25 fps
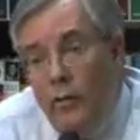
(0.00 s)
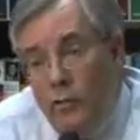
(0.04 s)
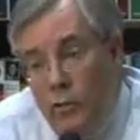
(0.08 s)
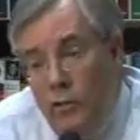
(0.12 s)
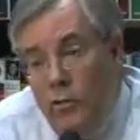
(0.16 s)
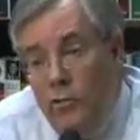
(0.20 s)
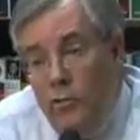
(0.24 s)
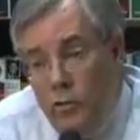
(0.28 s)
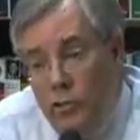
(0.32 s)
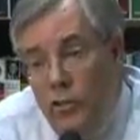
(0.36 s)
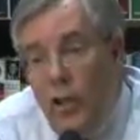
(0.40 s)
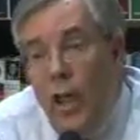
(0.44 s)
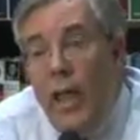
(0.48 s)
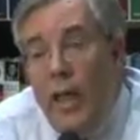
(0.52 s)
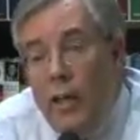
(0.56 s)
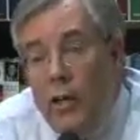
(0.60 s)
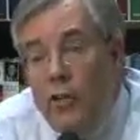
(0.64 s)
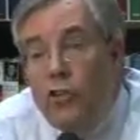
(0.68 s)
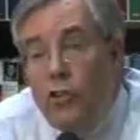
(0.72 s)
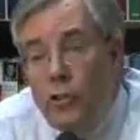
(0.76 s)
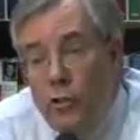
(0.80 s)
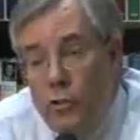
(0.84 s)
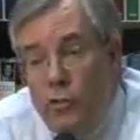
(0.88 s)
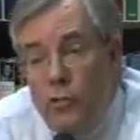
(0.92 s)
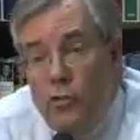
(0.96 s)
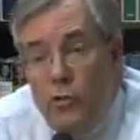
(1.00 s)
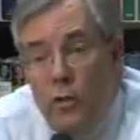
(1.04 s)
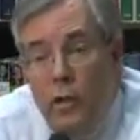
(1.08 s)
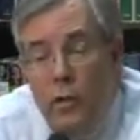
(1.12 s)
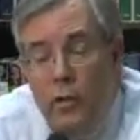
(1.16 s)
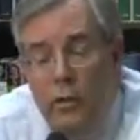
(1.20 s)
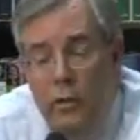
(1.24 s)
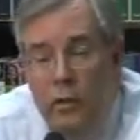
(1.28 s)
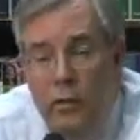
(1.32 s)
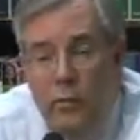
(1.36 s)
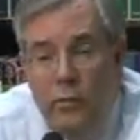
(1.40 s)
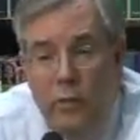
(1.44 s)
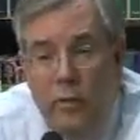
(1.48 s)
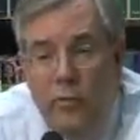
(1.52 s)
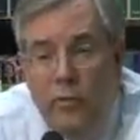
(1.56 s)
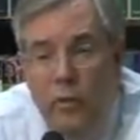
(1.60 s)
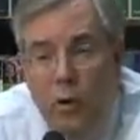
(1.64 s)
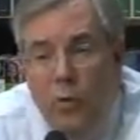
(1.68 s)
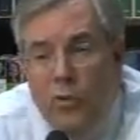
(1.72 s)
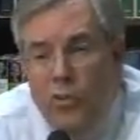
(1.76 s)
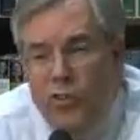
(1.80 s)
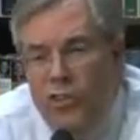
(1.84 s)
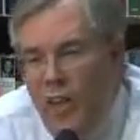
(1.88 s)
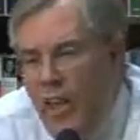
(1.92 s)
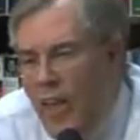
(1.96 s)
sanctions and
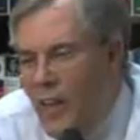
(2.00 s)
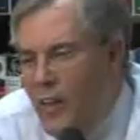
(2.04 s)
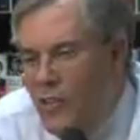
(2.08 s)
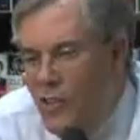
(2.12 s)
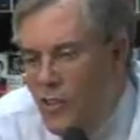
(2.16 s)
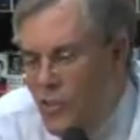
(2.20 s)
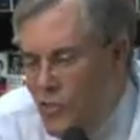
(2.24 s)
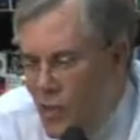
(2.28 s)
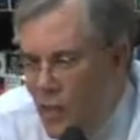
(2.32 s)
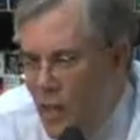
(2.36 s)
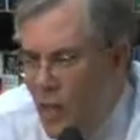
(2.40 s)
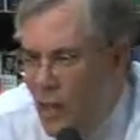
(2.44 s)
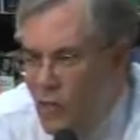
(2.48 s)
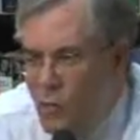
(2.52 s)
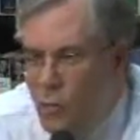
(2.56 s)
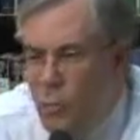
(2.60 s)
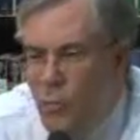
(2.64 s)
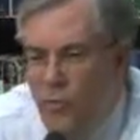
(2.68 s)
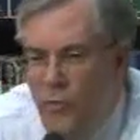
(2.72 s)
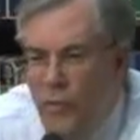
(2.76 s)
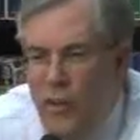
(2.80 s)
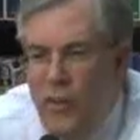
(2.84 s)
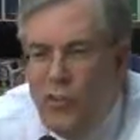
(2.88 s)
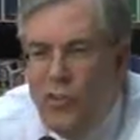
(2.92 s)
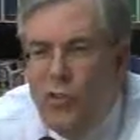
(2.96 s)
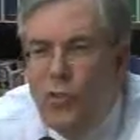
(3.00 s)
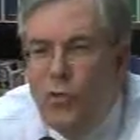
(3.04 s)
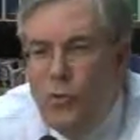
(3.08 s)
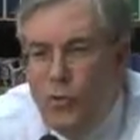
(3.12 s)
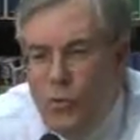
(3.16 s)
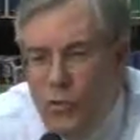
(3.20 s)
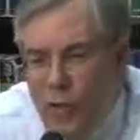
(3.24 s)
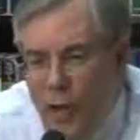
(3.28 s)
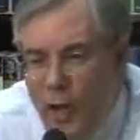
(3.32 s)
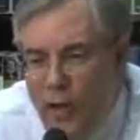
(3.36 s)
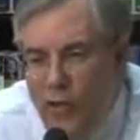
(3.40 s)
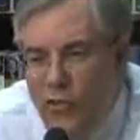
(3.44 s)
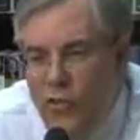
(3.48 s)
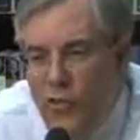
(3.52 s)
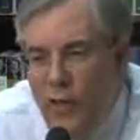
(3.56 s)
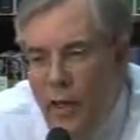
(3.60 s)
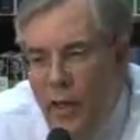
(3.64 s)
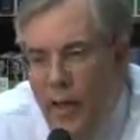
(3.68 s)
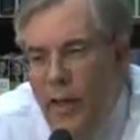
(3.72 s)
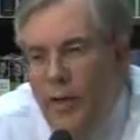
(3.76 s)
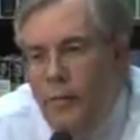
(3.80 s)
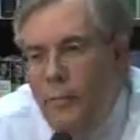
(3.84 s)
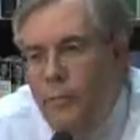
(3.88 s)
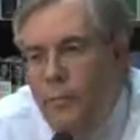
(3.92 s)
invoke sanctions against a professor who does that.